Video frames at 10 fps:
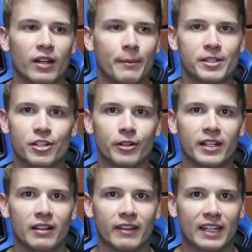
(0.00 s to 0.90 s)
in
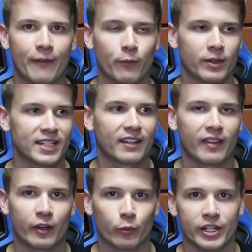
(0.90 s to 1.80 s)
Missouri. Like I, once I
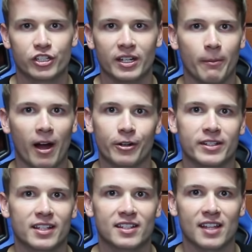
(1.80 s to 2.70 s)
like reached any
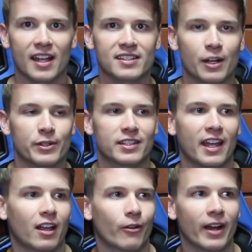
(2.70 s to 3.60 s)
moderate success, I was
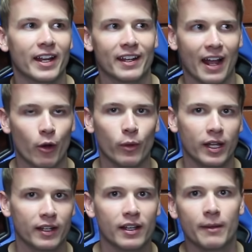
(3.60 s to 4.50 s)
like, all right, now
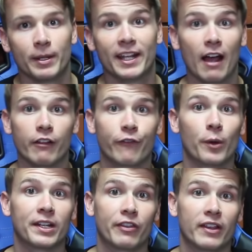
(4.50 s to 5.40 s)
what? But in
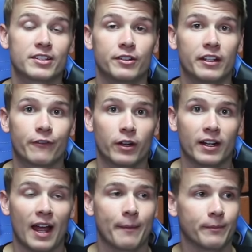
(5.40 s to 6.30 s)
California, things are
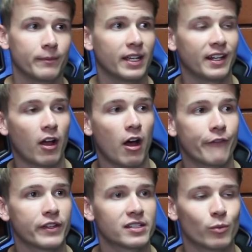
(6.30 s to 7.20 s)
different. I'm in an
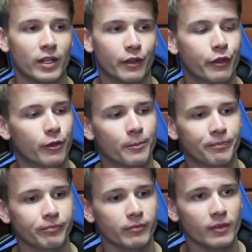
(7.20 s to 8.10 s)
office with
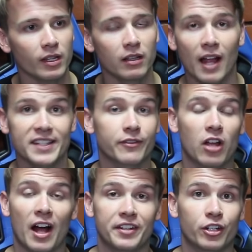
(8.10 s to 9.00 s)
lots of
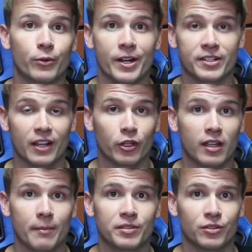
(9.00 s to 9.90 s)
content creators I
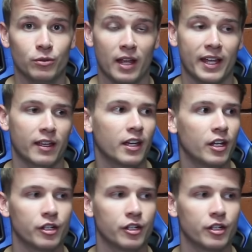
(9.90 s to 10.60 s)
look up to, like